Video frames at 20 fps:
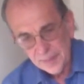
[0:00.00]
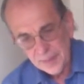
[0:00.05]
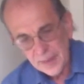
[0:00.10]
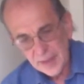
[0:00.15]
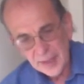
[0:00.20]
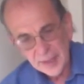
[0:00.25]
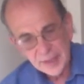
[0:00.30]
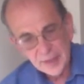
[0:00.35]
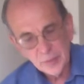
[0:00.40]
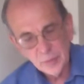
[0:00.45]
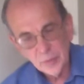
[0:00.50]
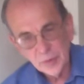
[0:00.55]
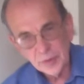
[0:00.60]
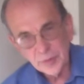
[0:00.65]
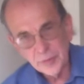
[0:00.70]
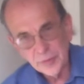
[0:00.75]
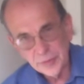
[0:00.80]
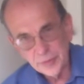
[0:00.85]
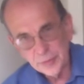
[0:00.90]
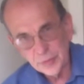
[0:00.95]
I can
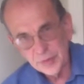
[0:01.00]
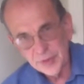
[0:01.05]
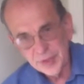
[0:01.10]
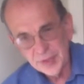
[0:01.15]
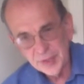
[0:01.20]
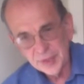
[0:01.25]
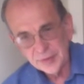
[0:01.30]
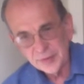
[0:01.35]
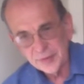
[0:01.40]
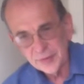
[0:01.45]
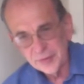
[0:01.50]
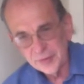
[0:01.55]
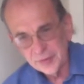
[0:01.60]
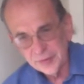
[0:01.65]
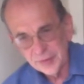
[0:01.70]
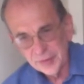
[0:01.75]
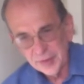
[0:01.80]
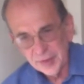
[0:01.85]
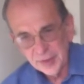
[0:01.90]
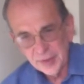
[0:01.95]
work with 3 disks, you
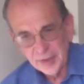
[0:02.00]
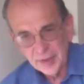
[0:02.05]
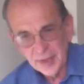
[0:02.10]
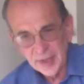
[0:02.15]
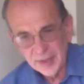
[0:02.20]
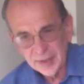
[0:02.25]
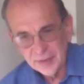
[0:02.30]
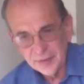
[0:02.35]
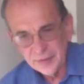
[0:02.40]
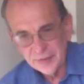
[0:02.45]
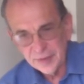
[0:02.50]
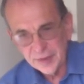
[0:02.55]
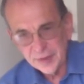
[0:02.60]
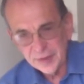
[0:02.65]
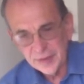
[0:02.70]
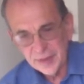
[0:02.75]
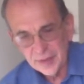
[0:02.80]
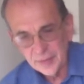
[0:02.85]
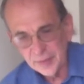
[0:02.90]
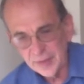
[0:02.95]
see. I can figure
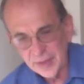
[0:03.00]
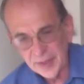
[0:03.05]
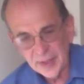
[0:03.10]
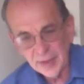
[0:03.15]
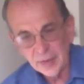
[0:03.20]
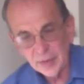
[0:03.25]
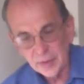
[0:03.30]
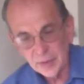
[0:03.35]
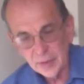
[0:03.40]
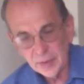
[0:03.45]
that one out.